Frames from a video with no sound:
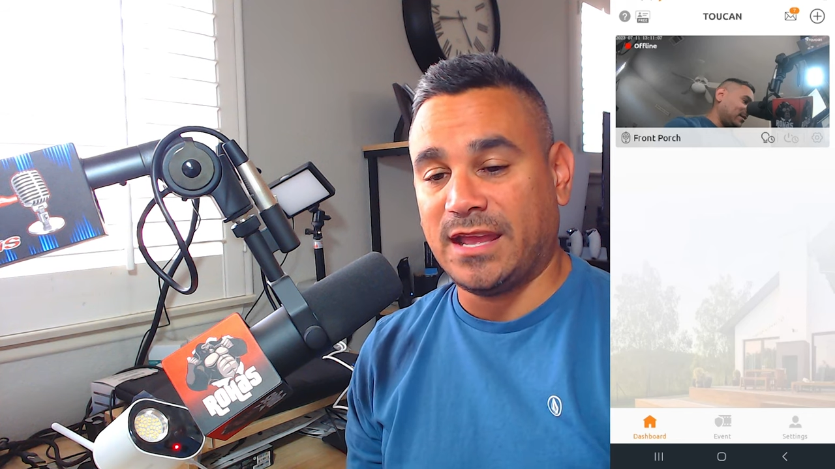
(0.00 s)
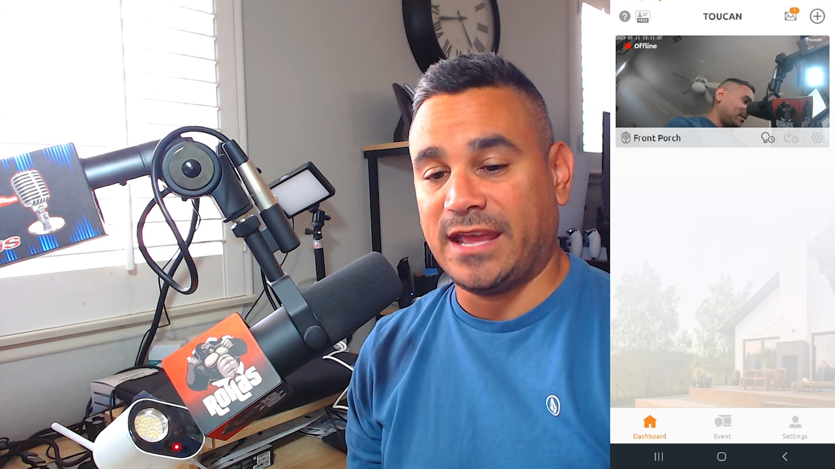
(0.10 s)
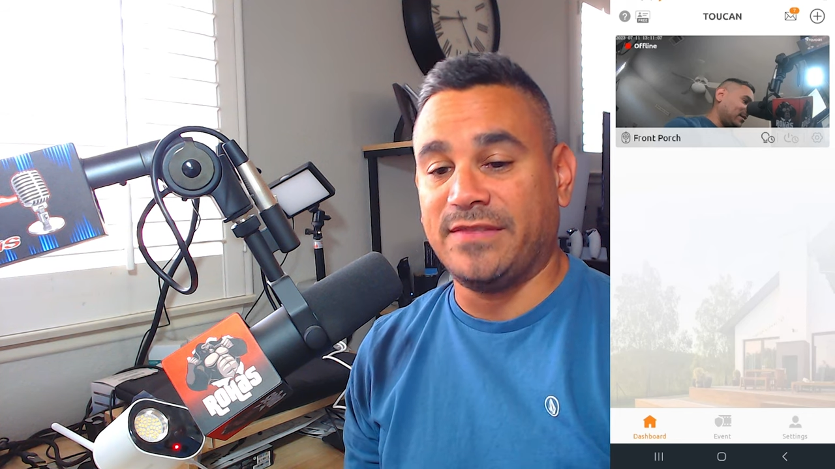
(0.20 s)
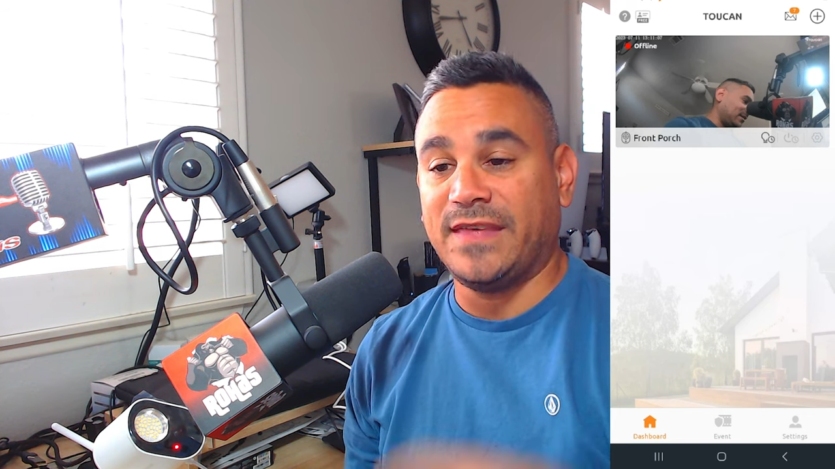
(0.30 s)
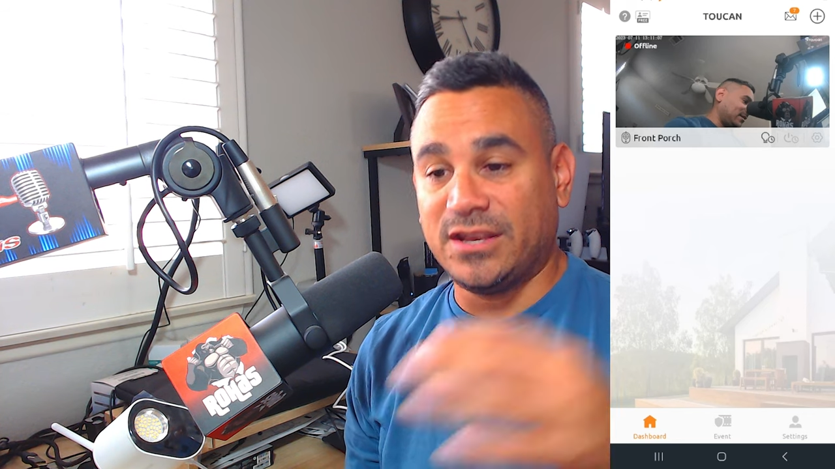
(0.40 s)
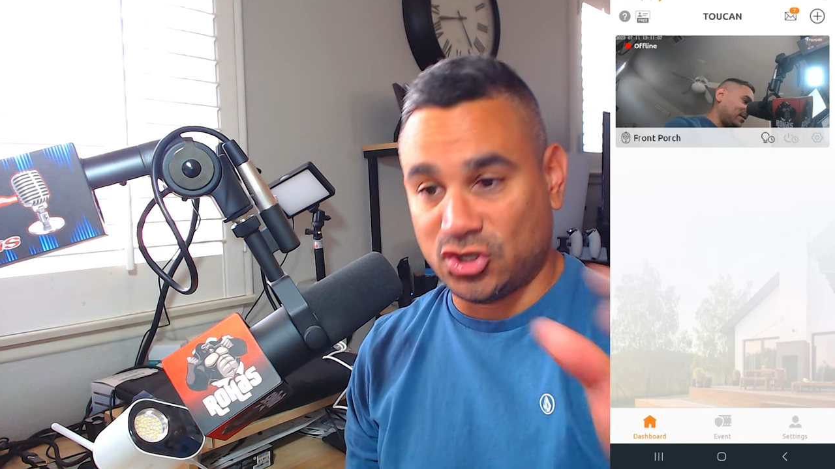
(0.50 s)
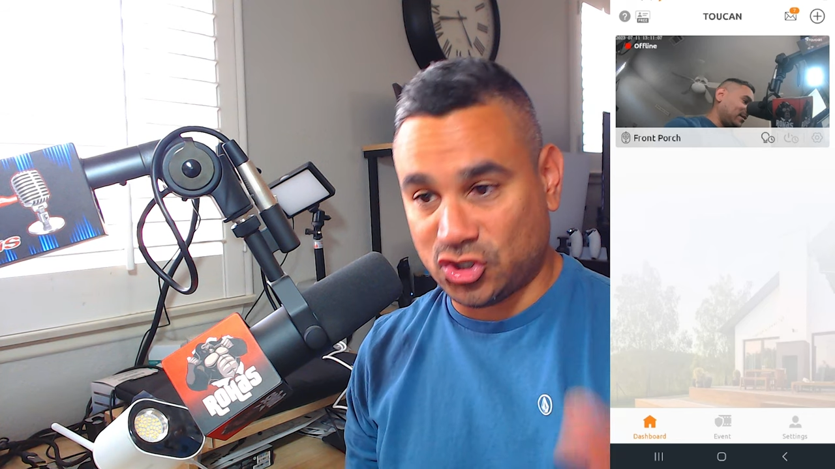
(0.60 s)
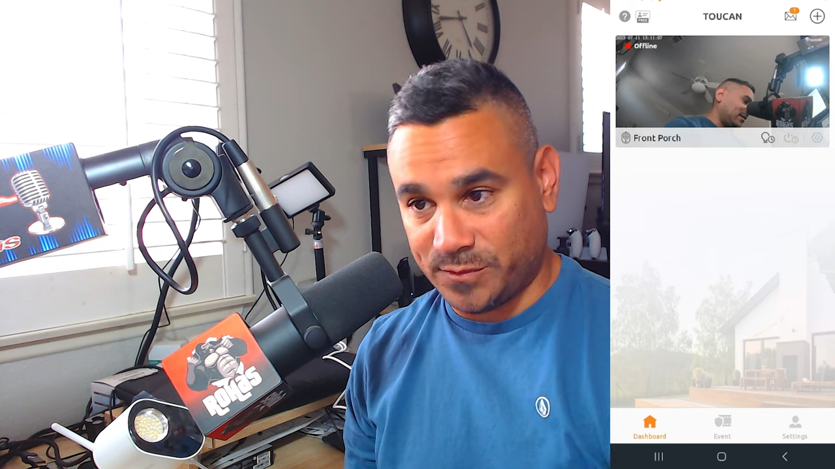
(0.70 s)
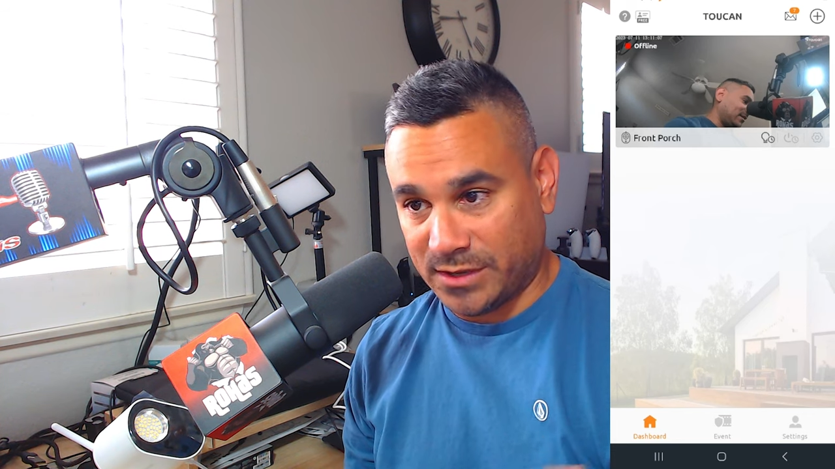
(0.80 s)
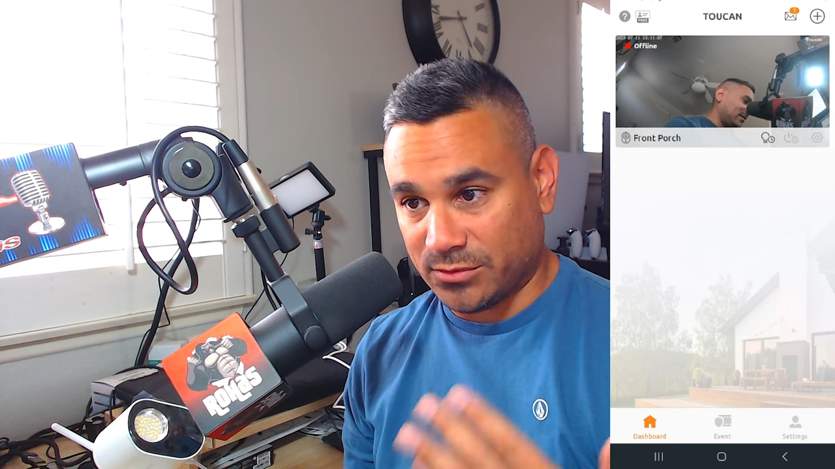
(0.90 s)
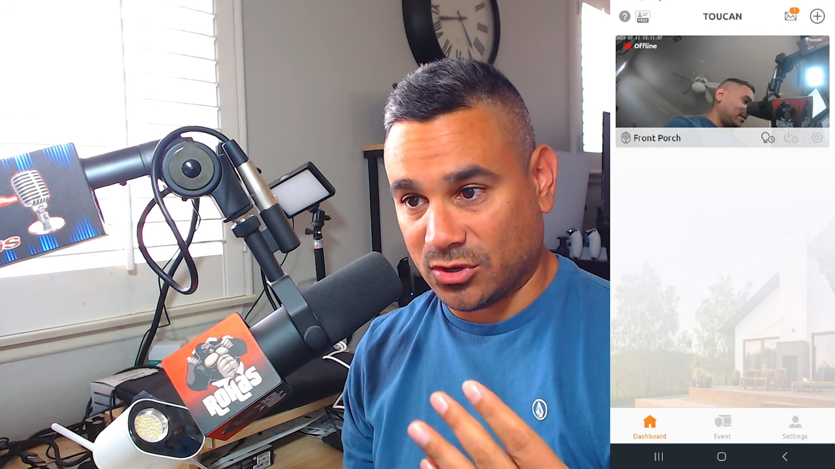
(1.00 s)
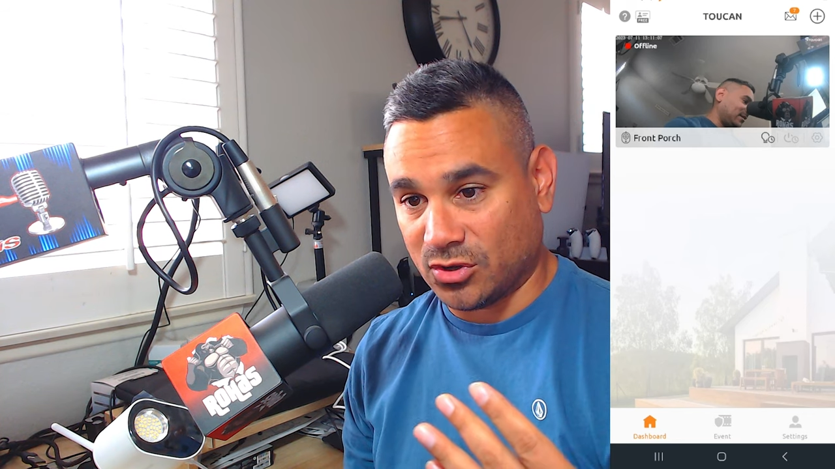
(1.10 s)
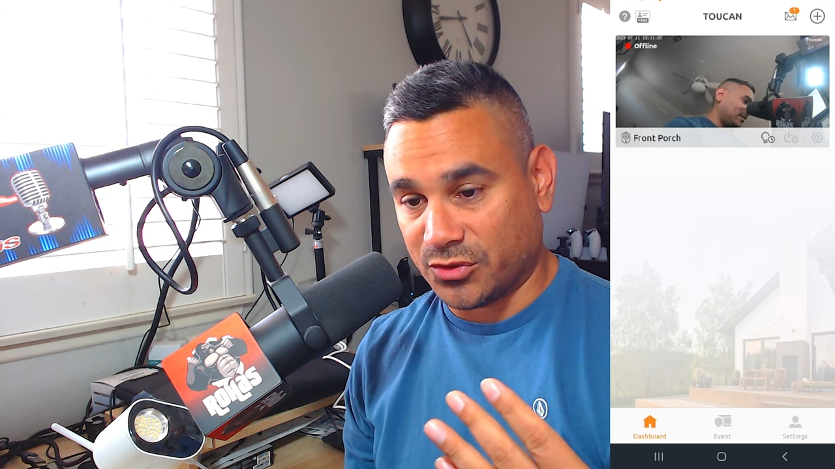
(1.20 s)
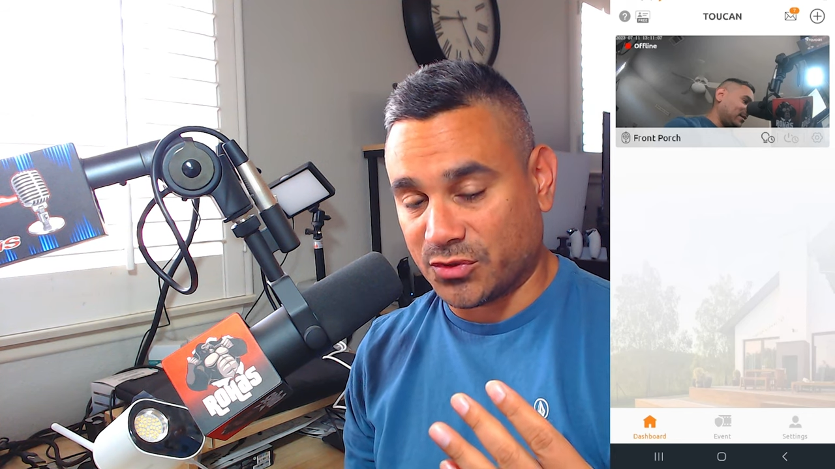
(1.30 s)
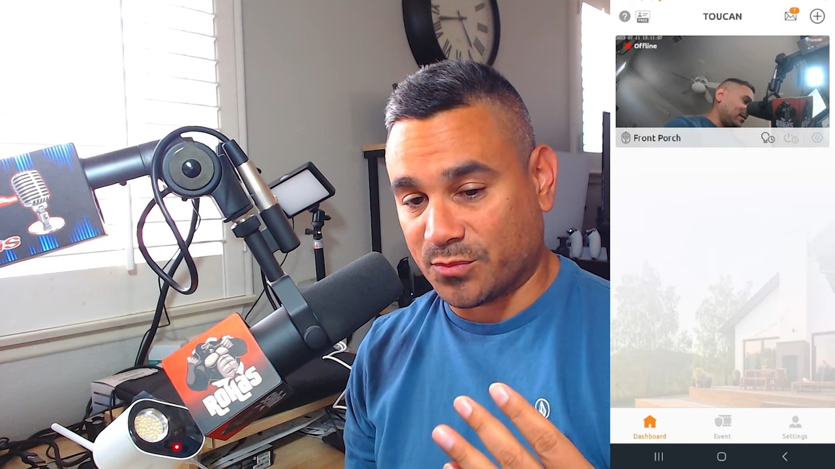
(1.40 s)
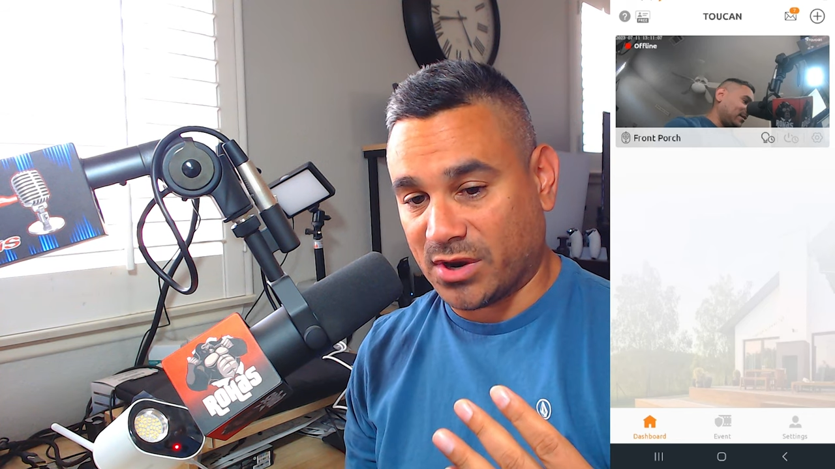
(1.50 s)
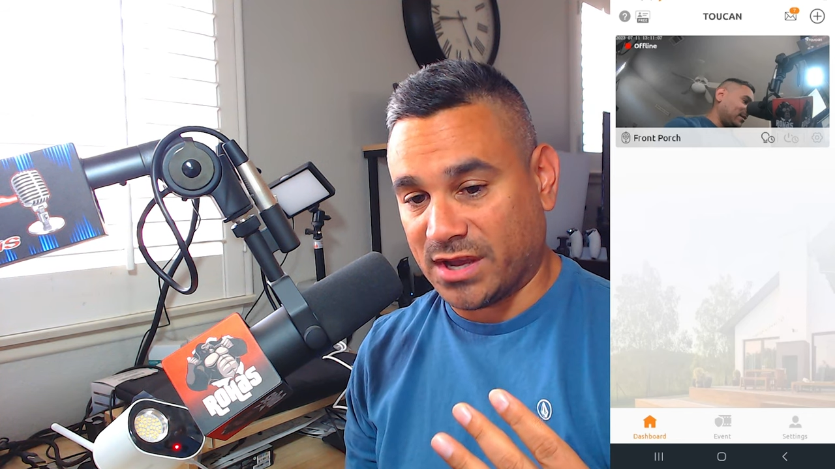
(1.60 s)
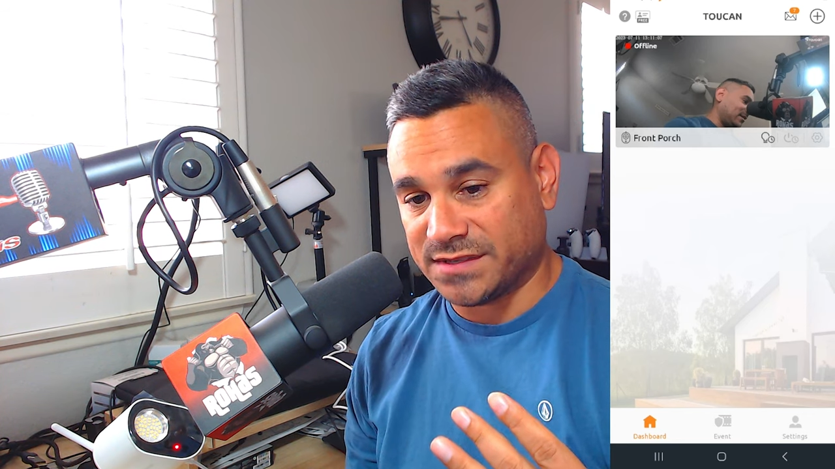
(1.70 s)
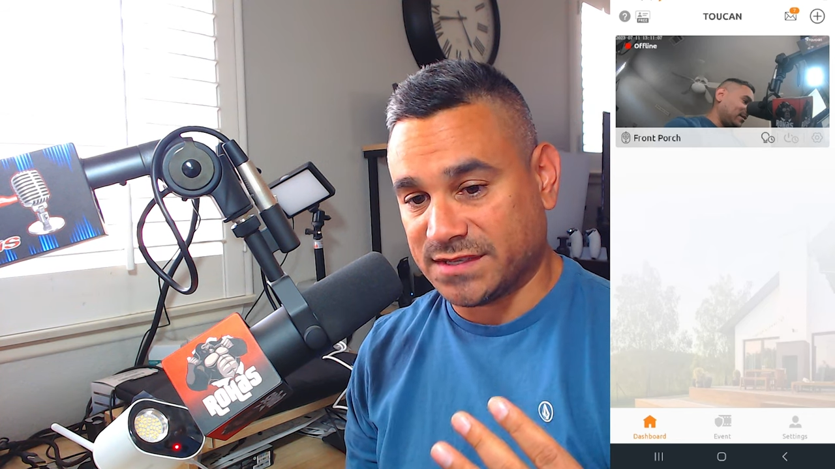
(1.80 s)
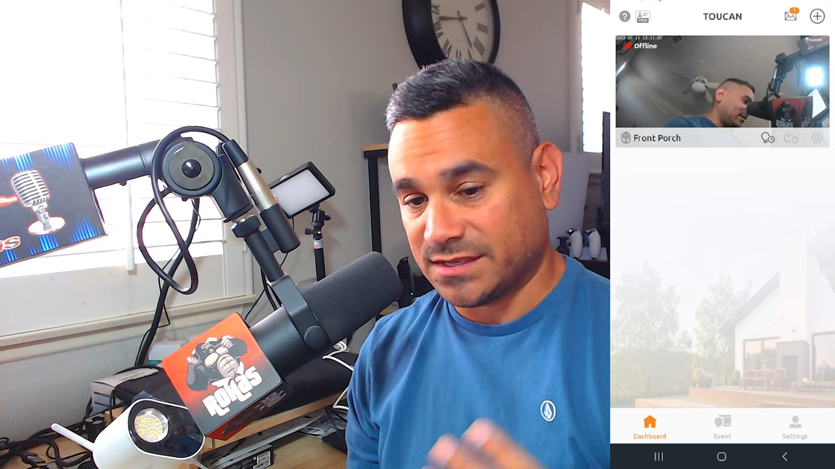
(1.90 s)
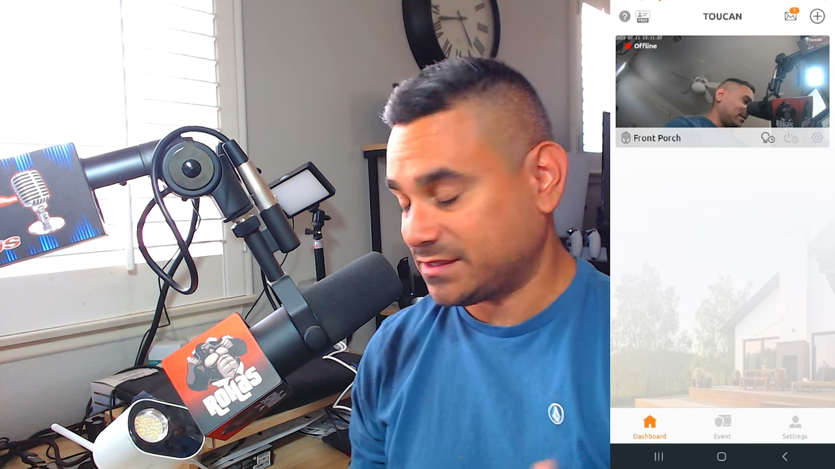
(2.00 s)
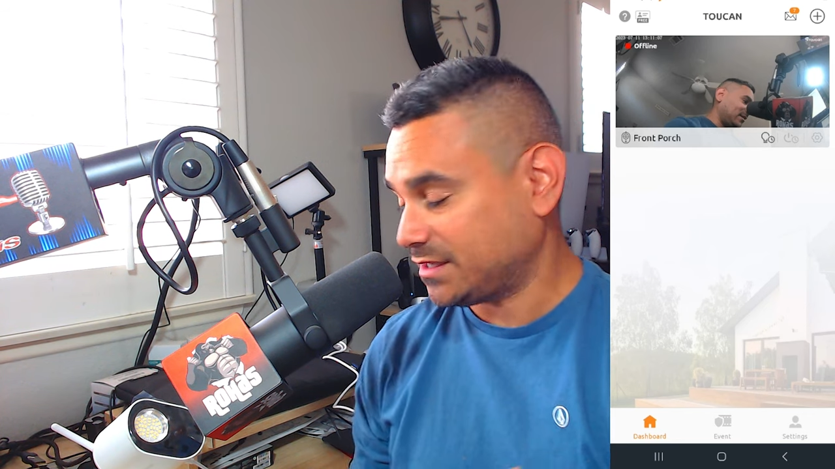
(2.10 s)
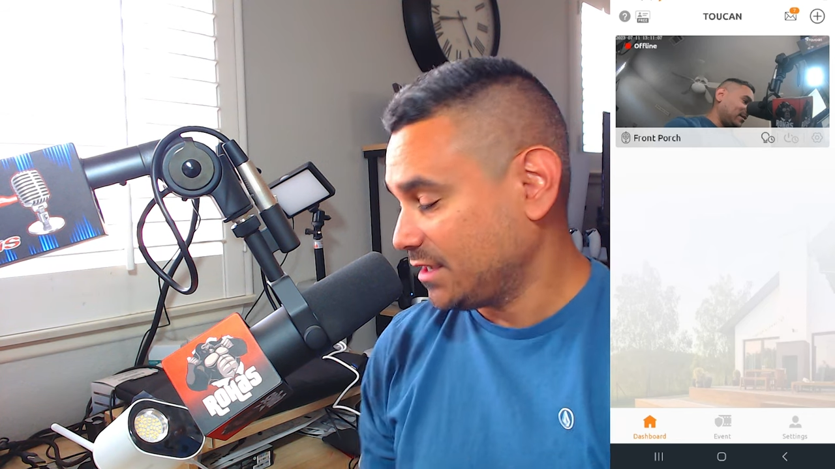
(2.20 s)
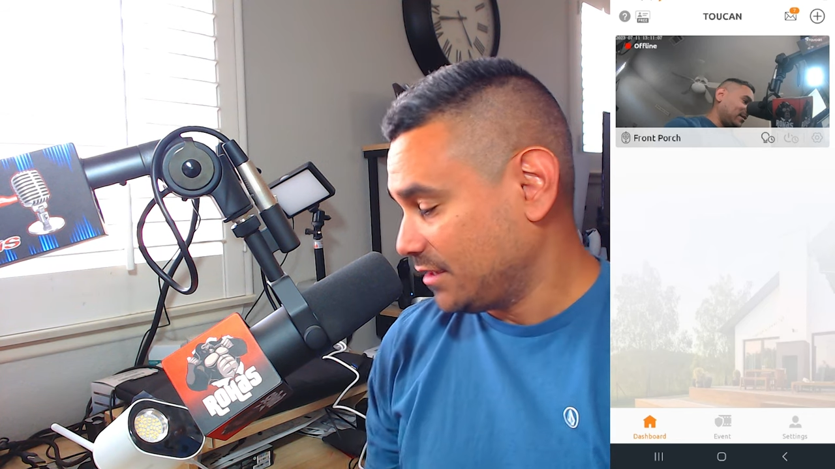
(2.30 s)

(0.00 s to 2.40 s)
and then you should be able to go through the process.